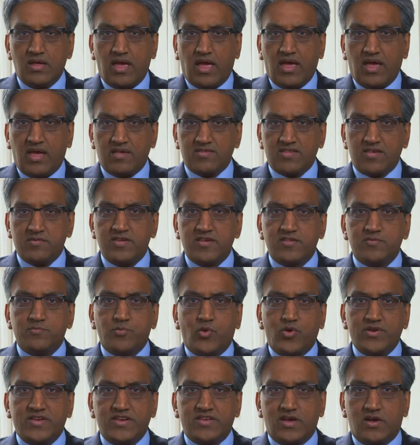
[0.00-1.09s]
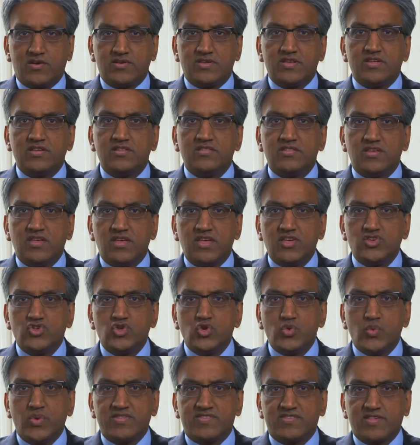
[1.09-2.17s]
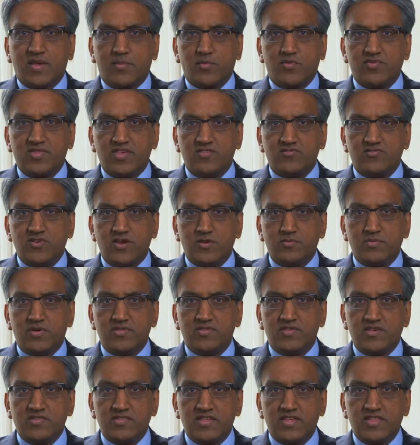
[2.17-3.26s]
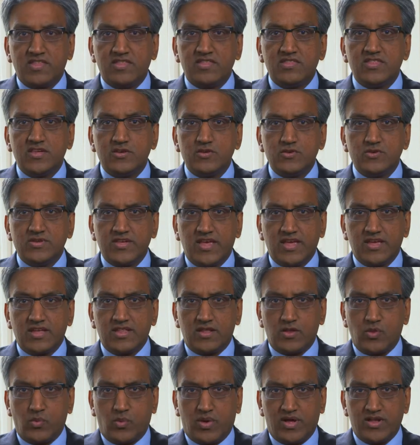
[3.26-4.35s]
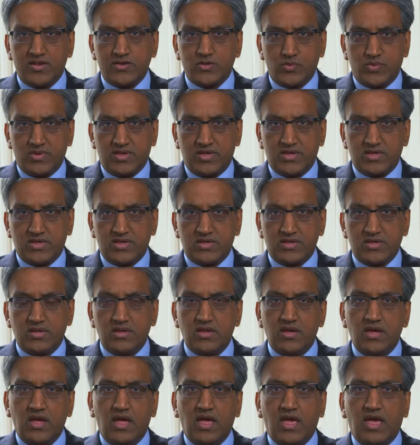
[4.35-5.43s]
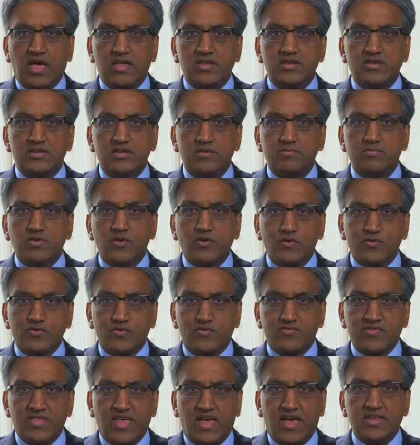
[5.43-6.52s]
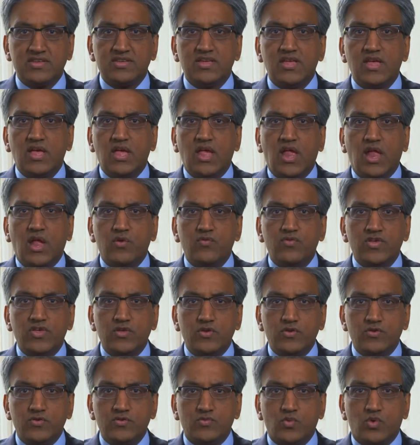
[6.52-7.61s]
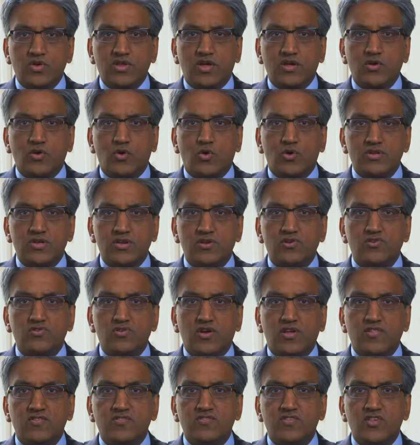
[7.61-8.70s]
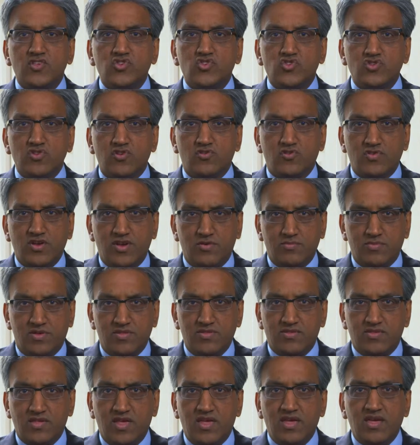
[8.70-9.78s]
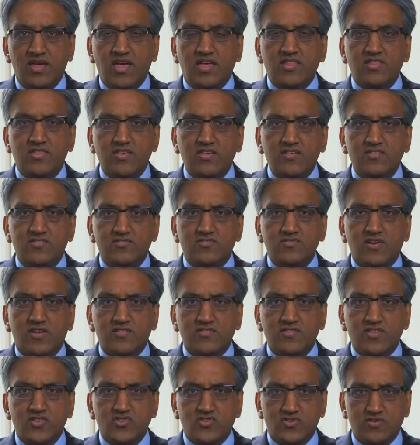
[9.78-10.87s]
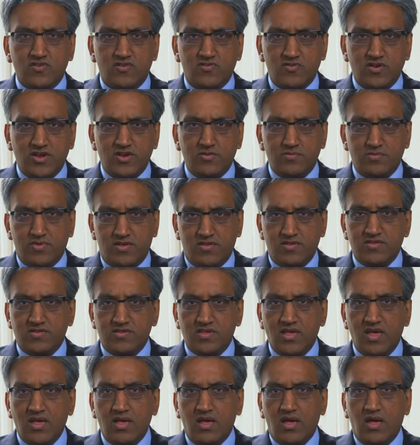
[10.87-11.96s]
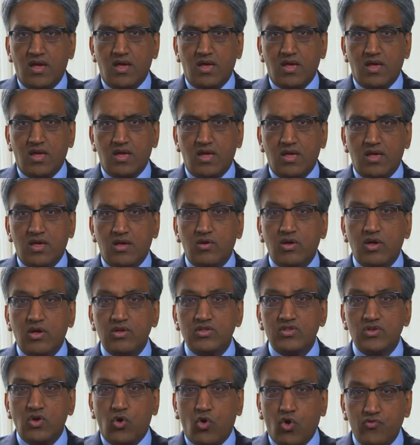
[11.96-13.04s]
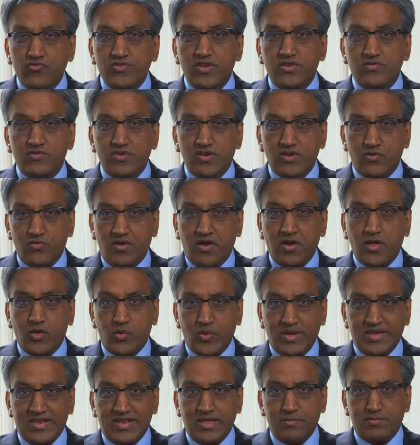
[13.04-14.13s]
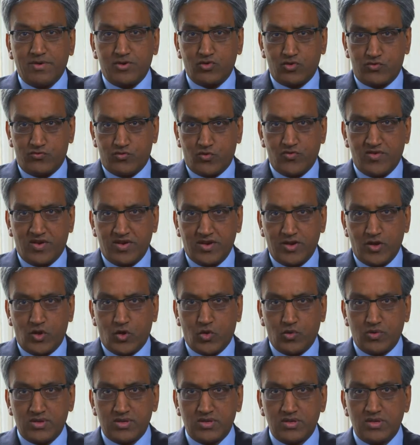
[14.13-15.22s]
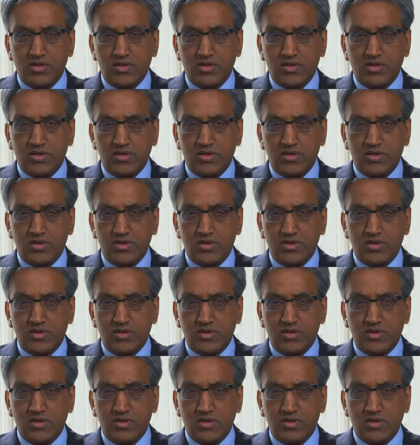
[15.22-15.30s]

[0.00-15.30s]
As I just pointed out, the issue with some of these treatments is that they do take a little while to work. And because of that, we use what are called transitional treatments. And these transitional treatments often work very quickly, but not for very long.